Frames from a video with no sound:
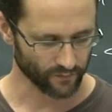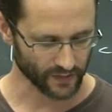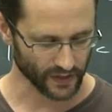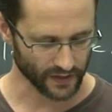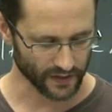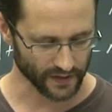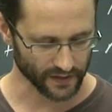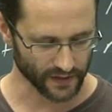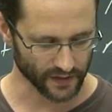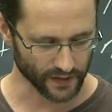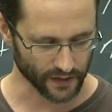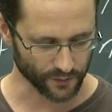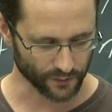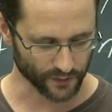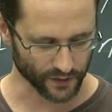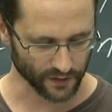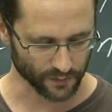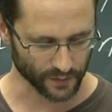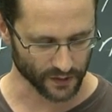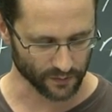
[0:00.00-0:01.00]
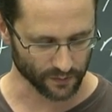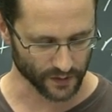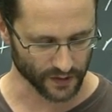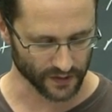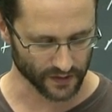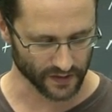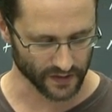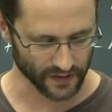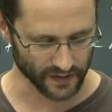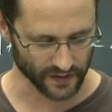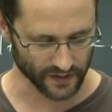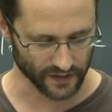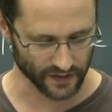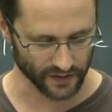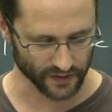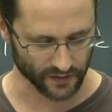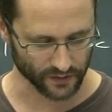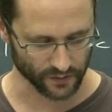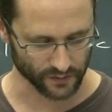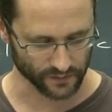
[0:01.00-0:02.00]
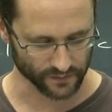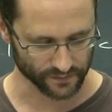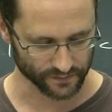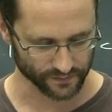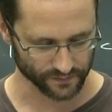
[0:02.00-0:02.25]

uh, the difference between these two.